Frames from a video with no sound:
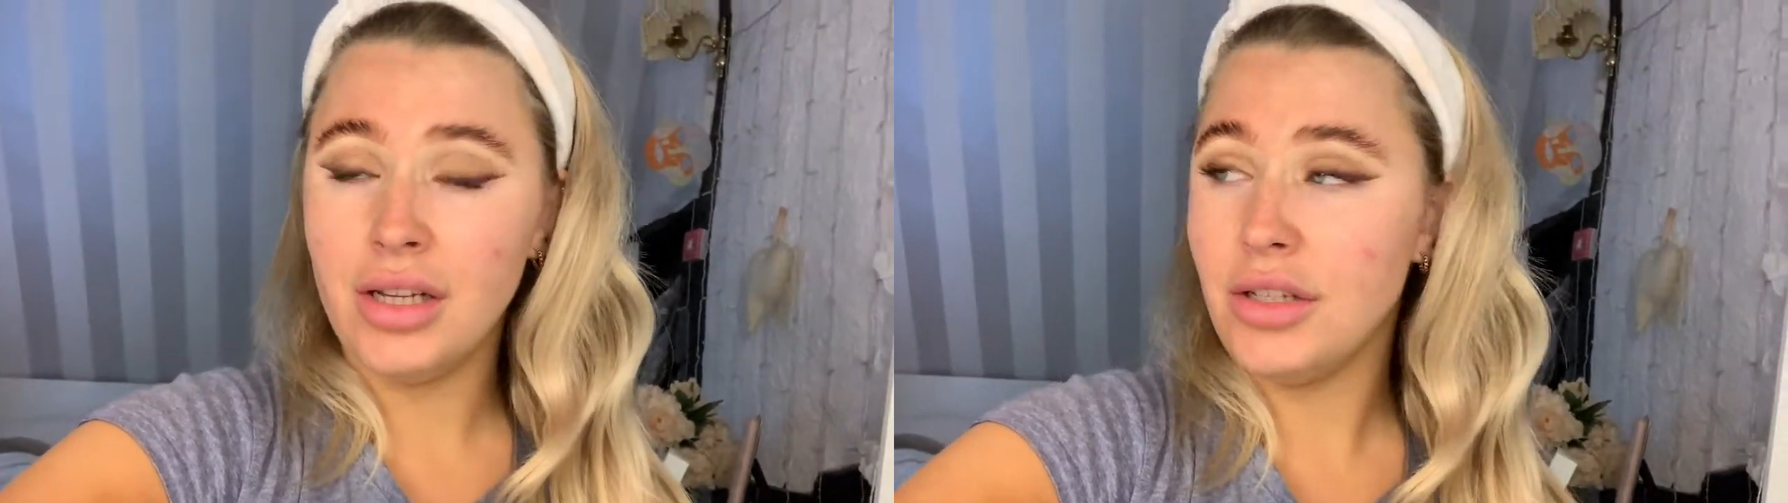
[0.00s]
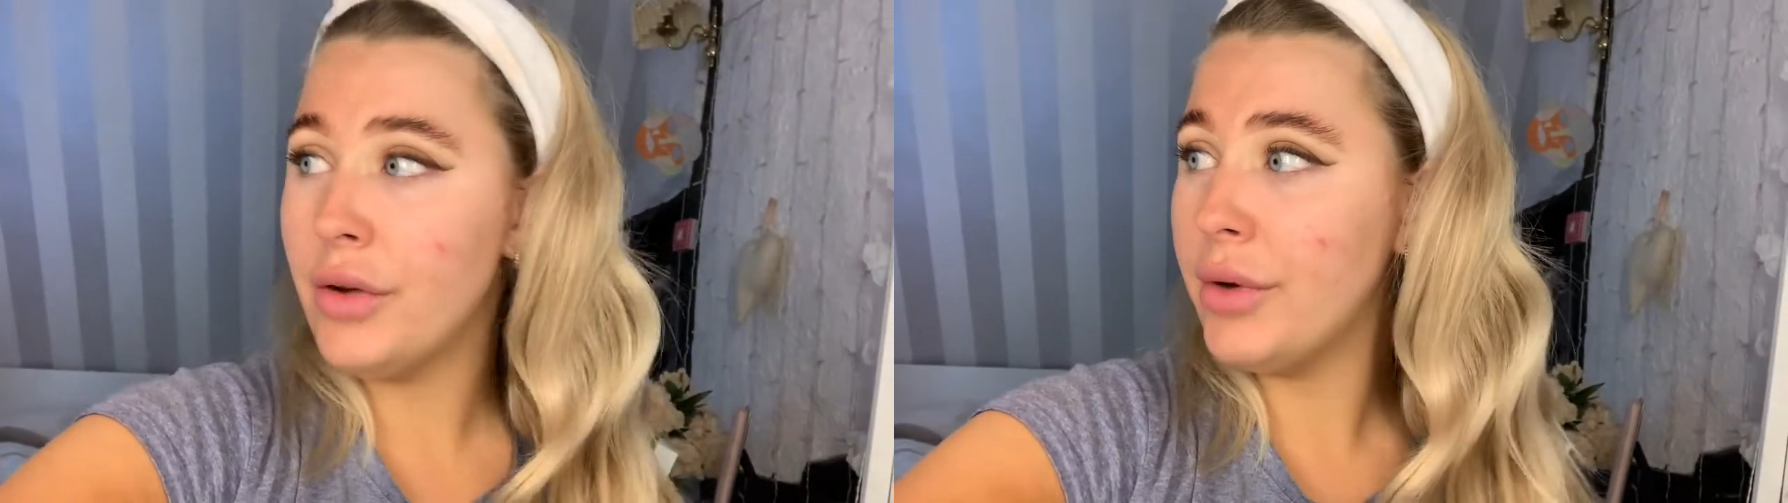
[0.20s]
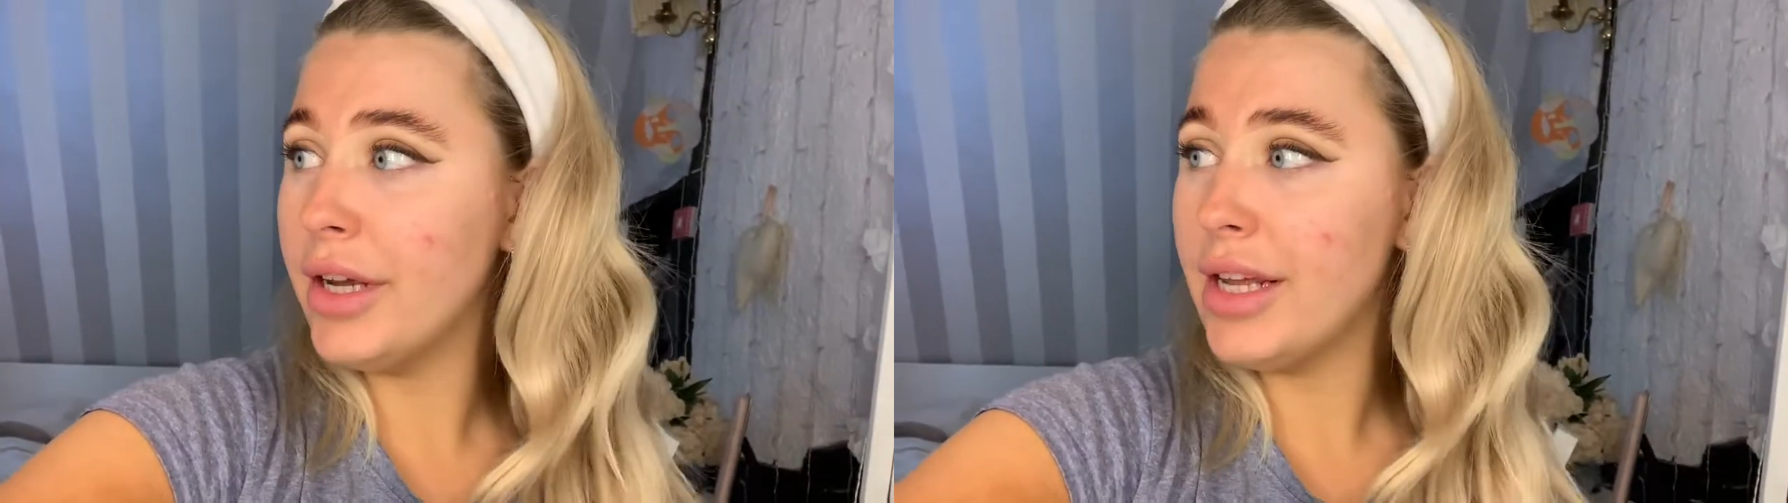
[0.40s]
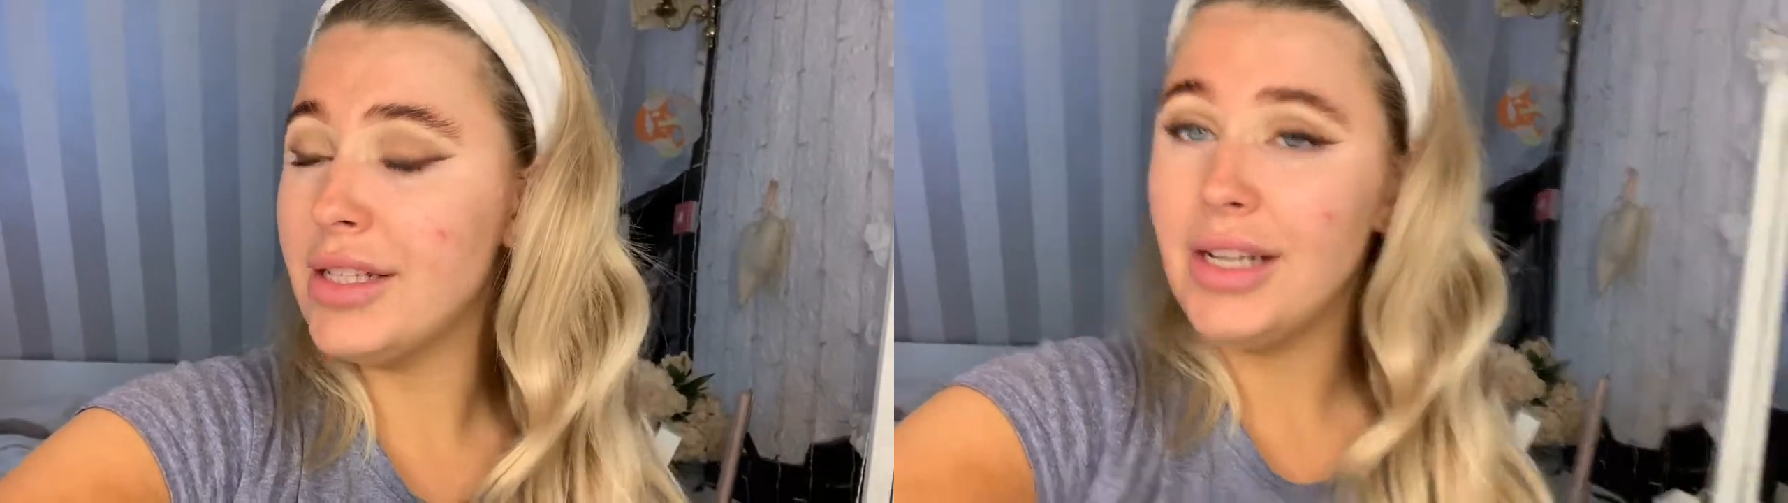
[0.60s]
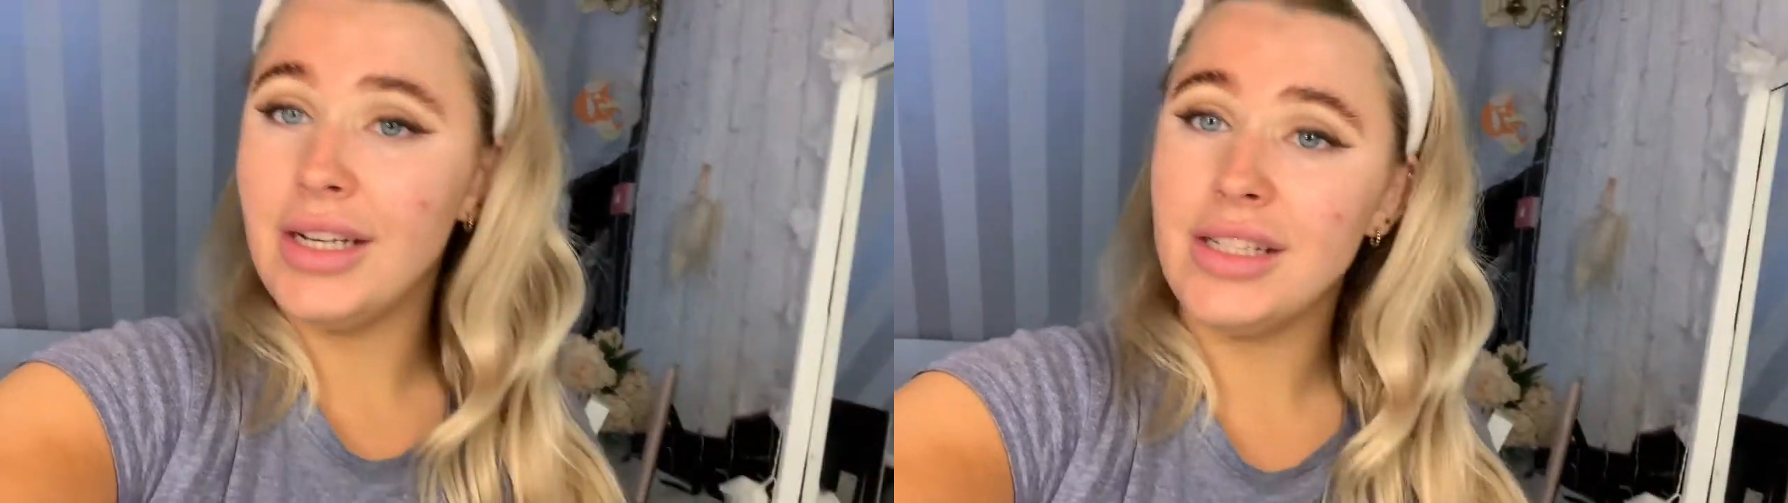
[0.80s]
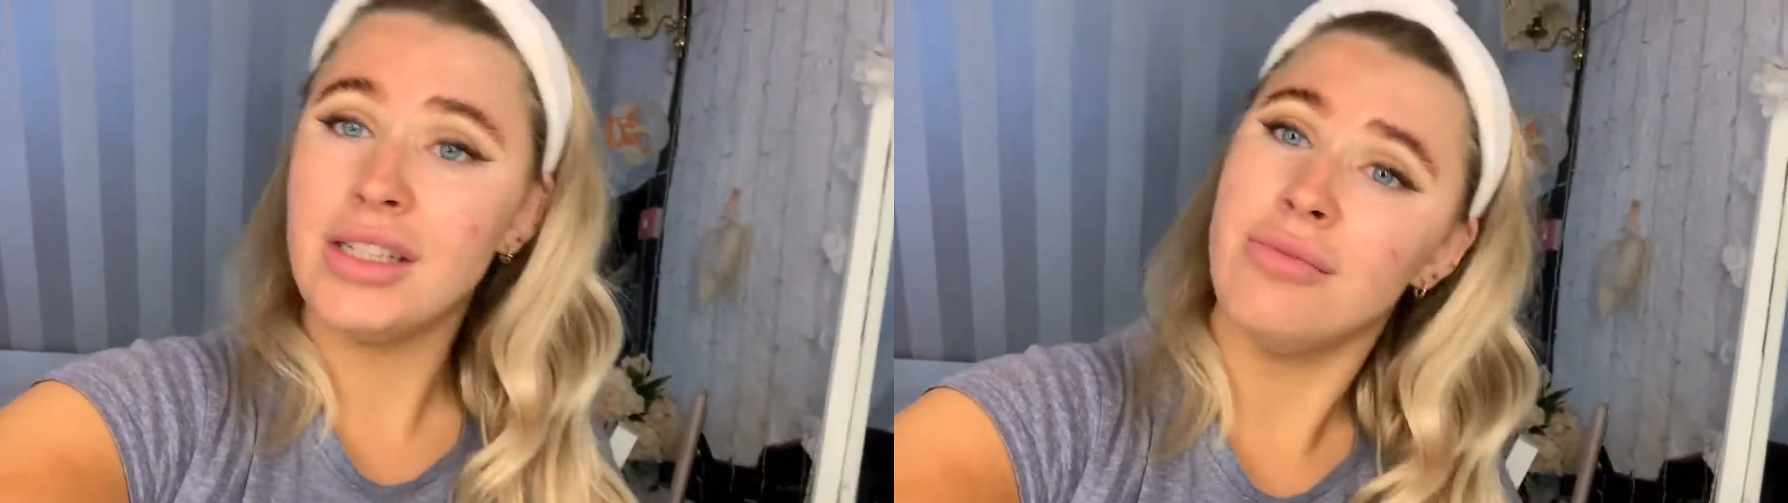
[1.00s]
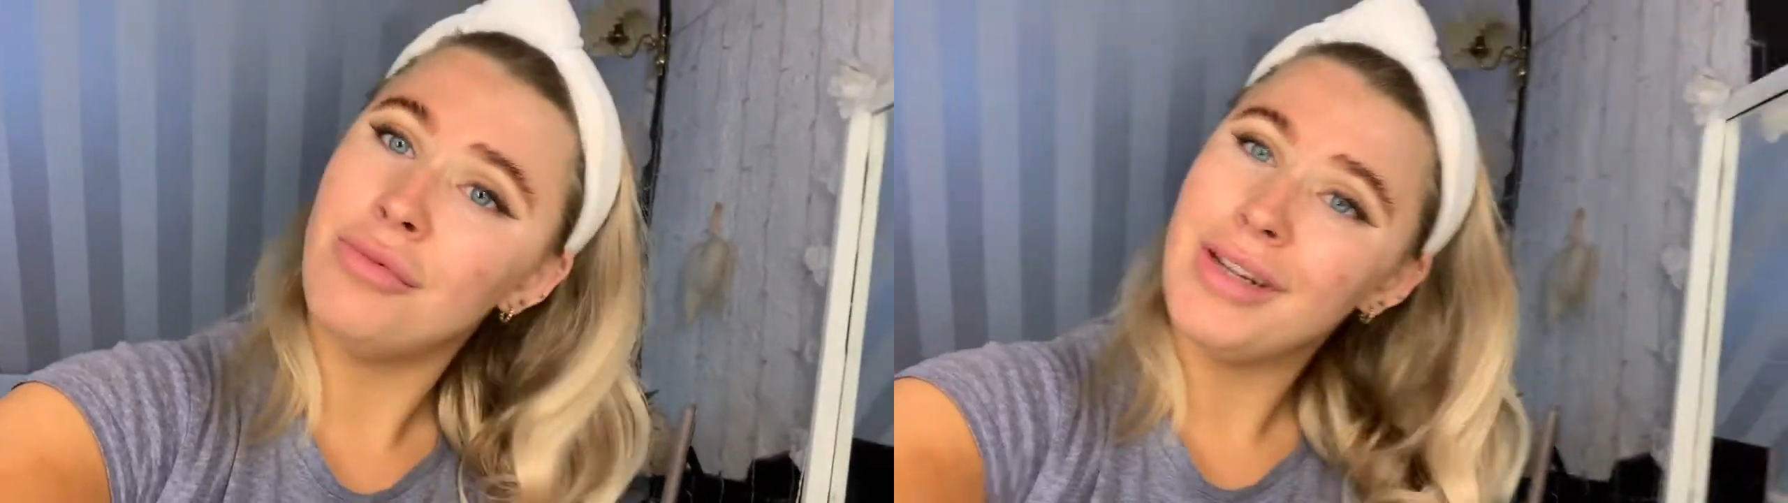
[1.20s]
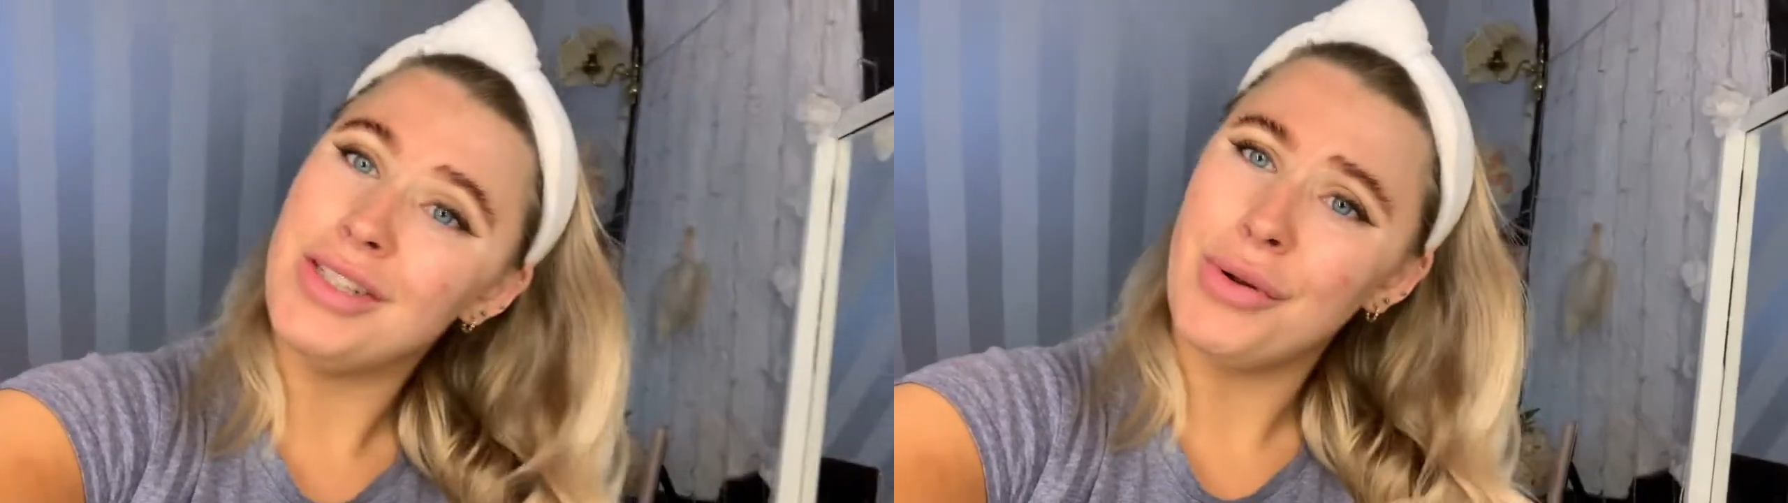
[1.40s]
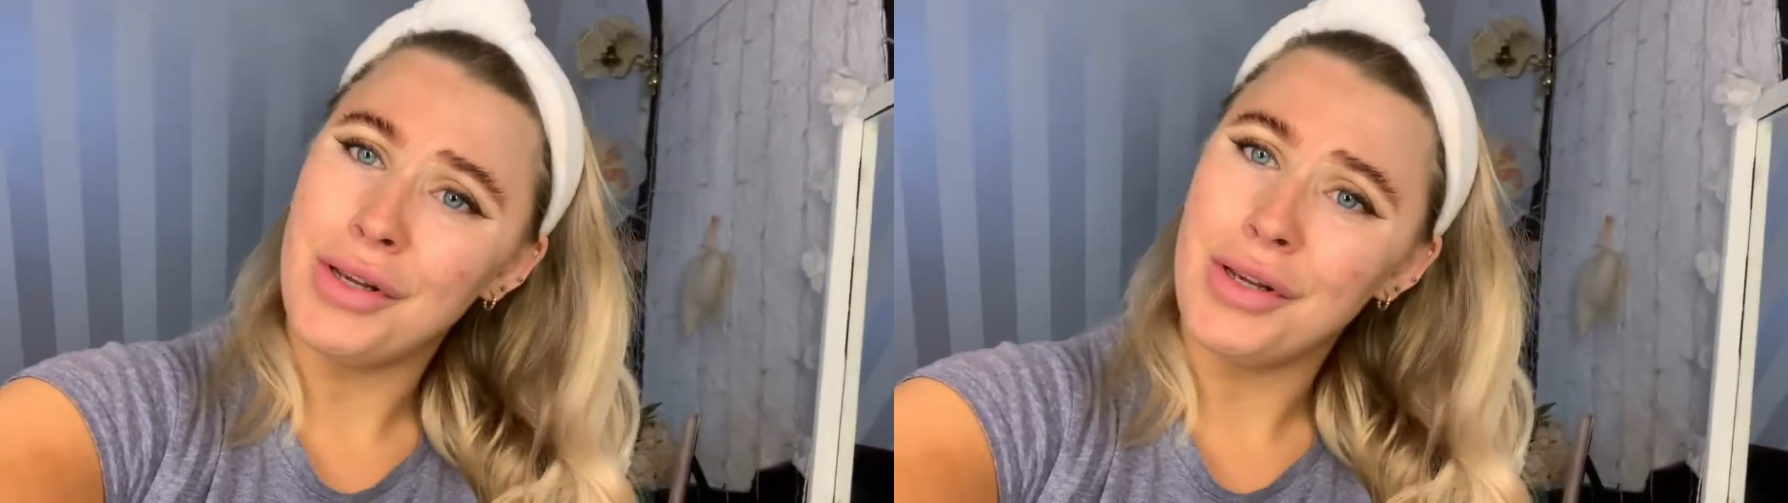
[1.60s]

do it when I get to Leeds because I'm not paying 20